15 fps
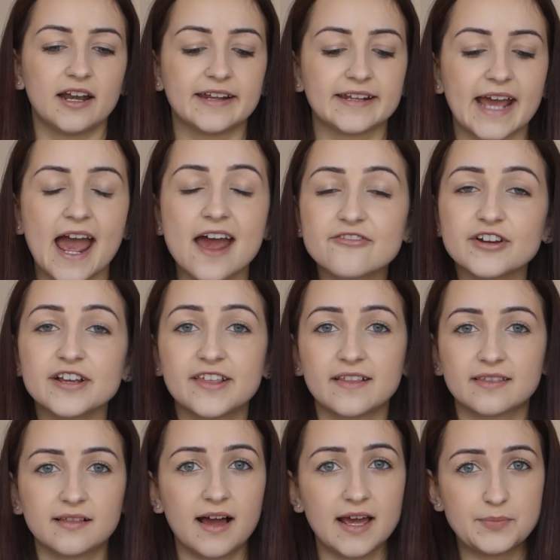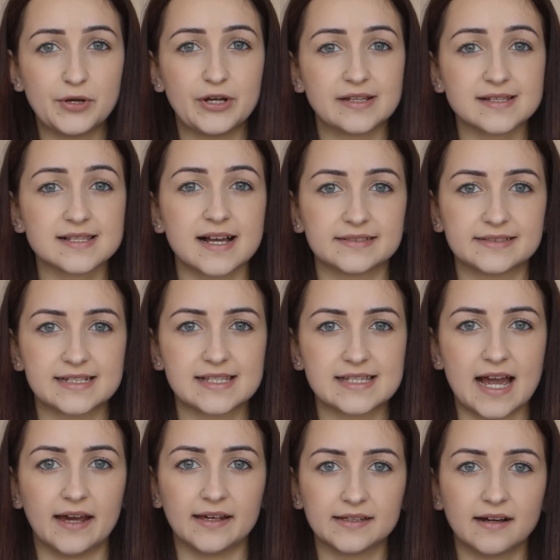Like, everything that I put inside this
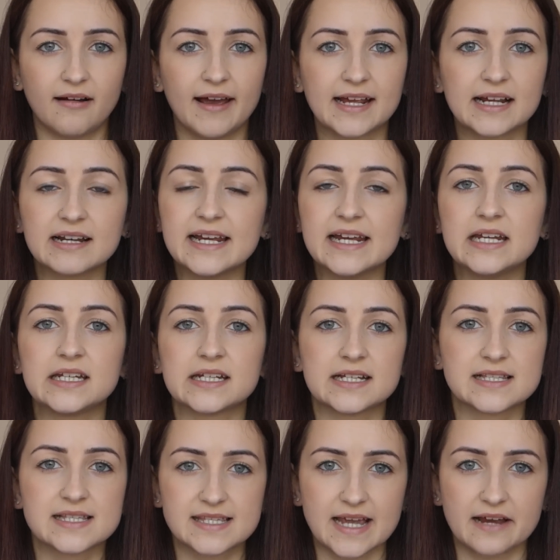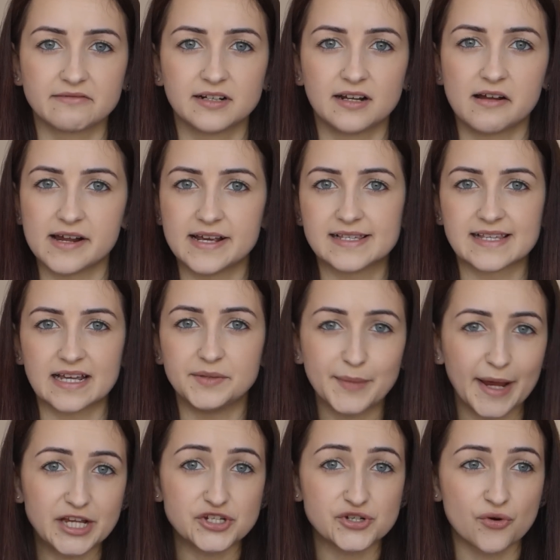tank, I cleaned and sterilised and
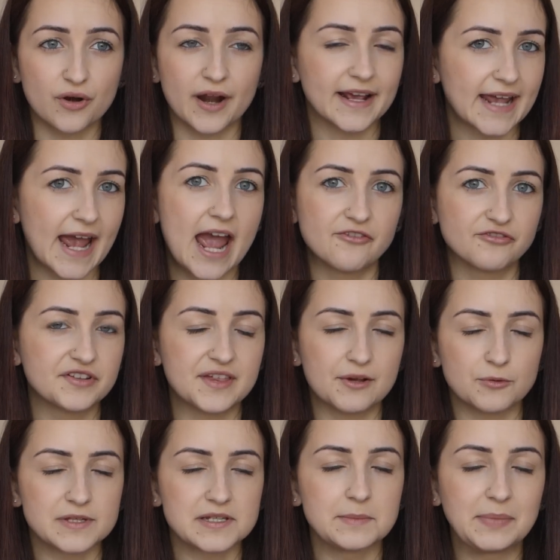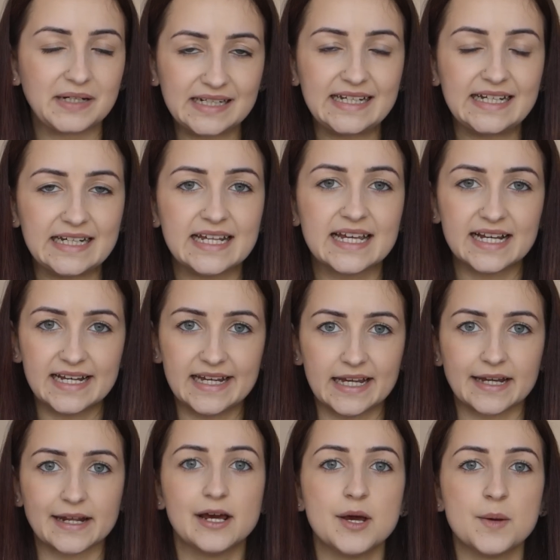made sure, like, everything was completely
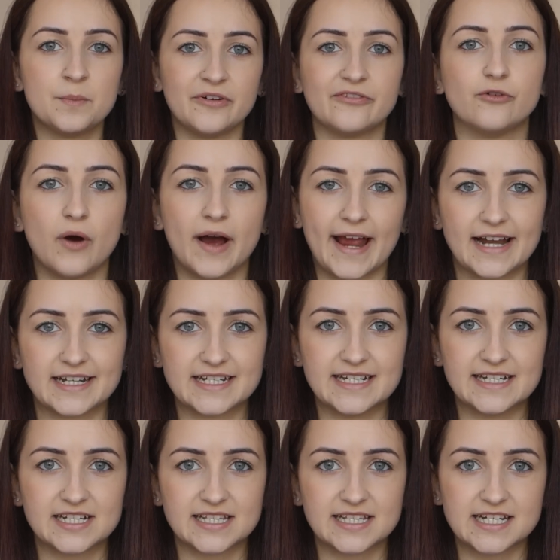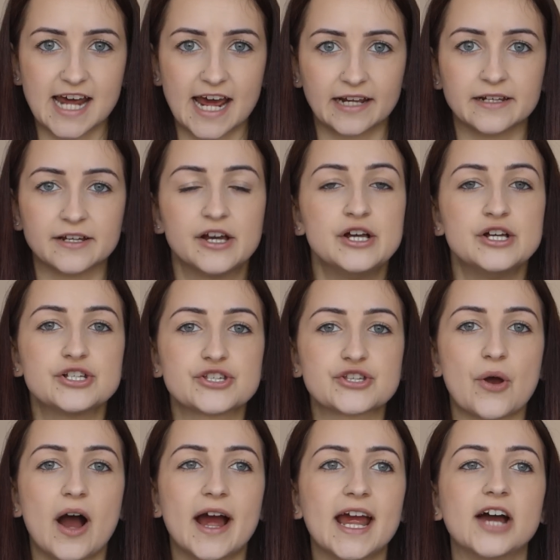clean before I added it to the tank.
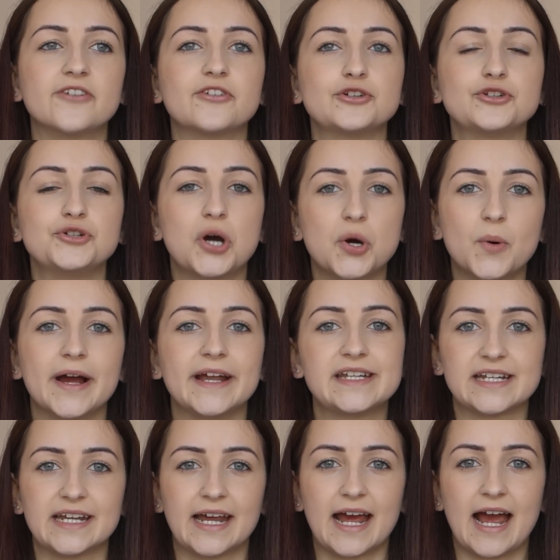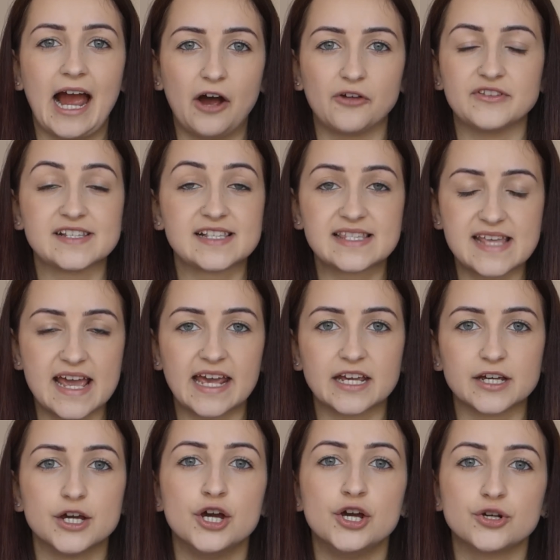So I have no idea how this
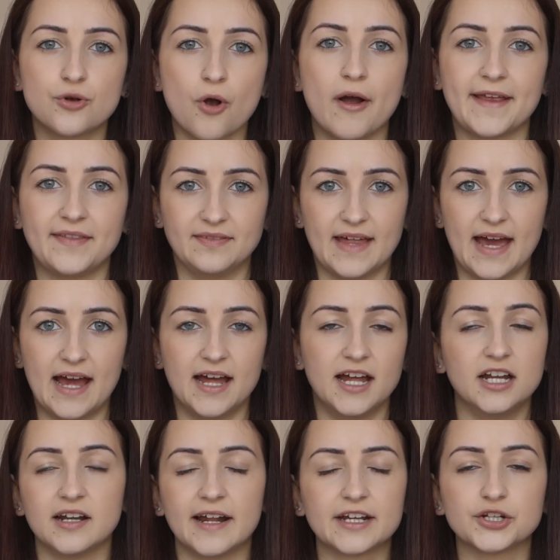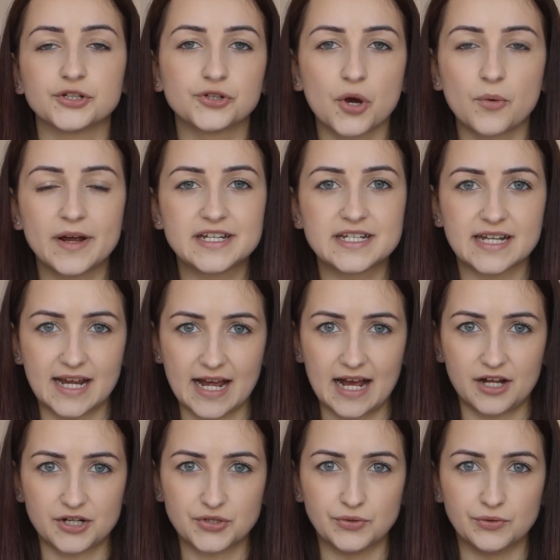thing got in there. Like, no idea
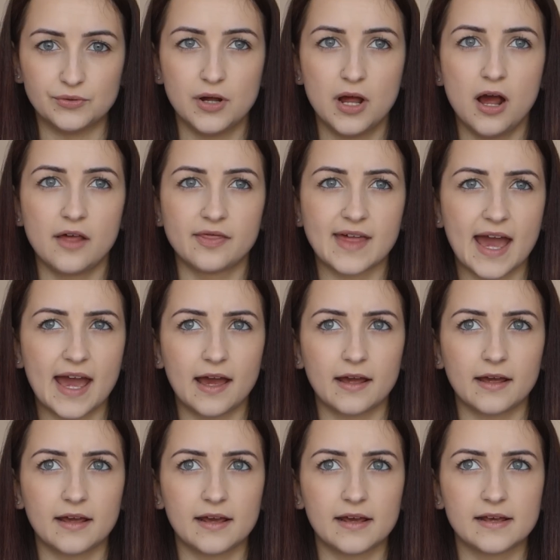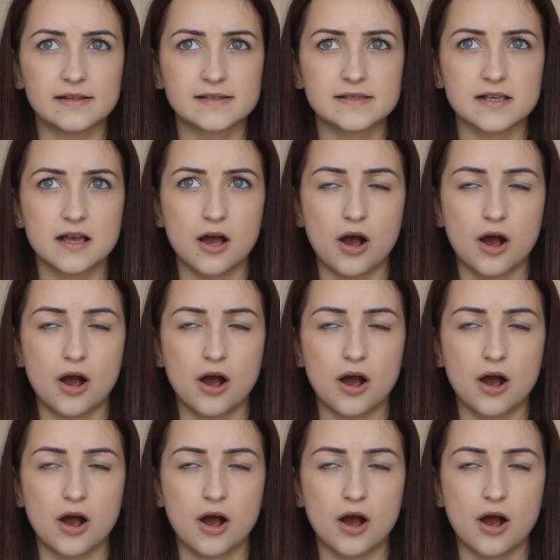at all. There is